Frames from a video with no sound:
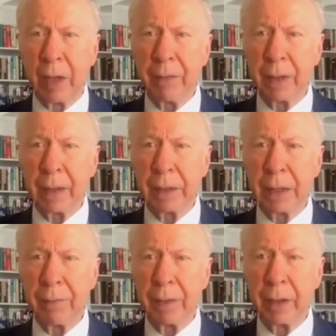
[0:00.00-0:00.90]
And I think
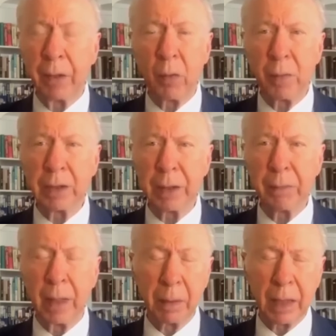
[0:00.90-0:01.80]
that's having an
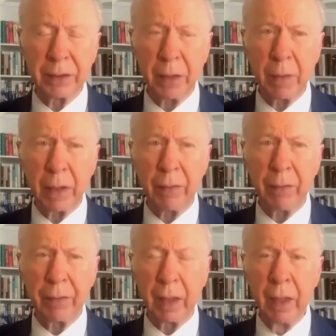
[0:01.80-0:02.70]
enormous impact. But I'd say
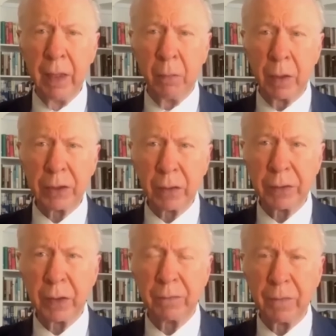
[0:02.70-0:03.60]
one other thing.
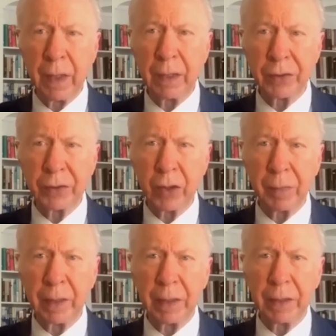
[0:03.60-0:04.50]
What's also very
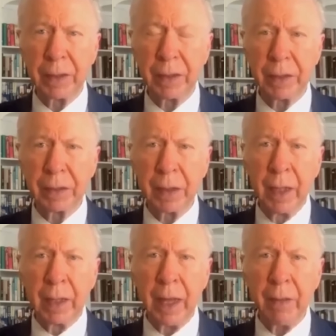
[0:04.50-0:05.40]
disturbing is that
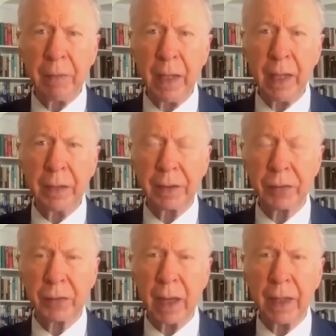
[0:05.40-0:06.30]
this
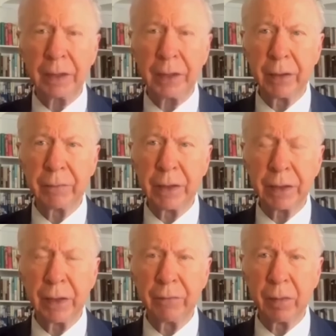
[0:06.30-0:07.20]
campaign, this strategy of
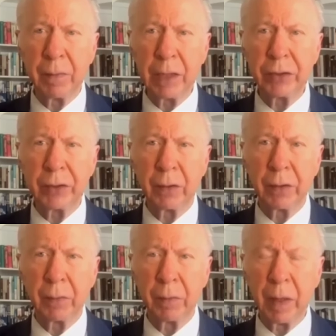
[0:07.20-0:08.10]

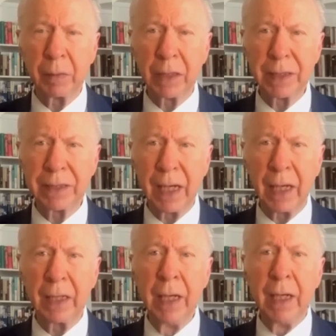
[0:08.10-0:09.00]
disinformation on the Republican
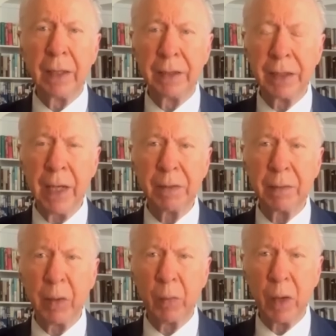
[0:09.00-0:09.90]
side,
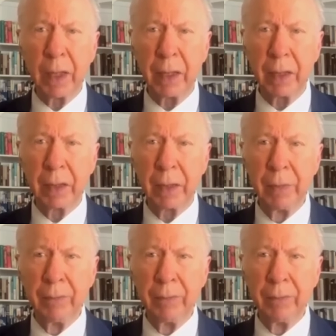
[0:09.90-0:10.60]
seems to be working.